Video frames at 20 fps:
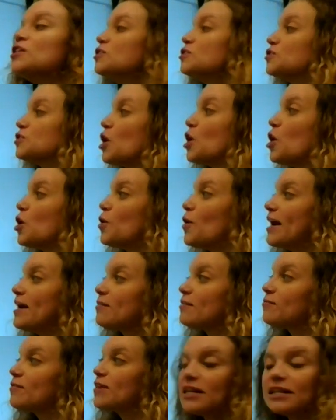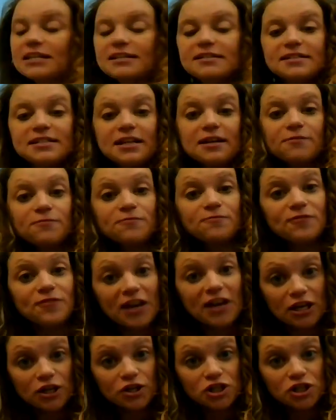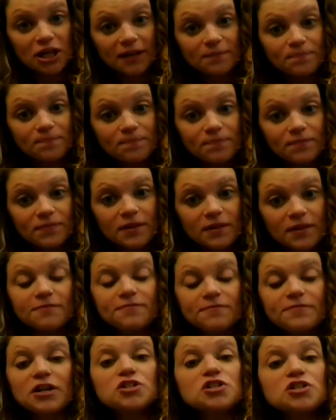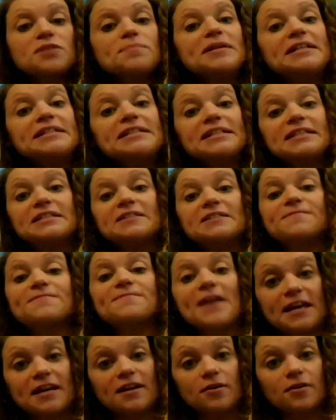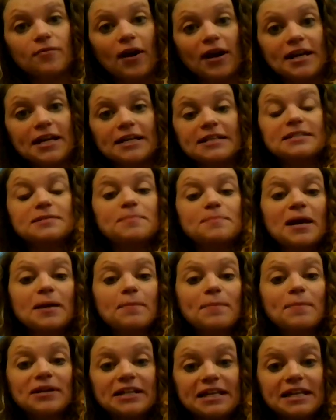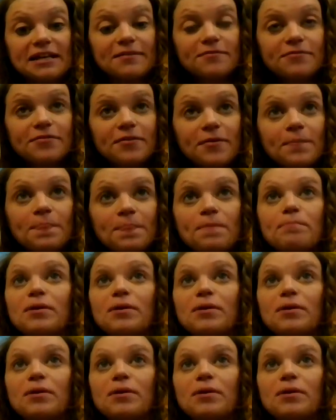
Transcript: So a realistic fiction means it's fake, right? It's make-believe.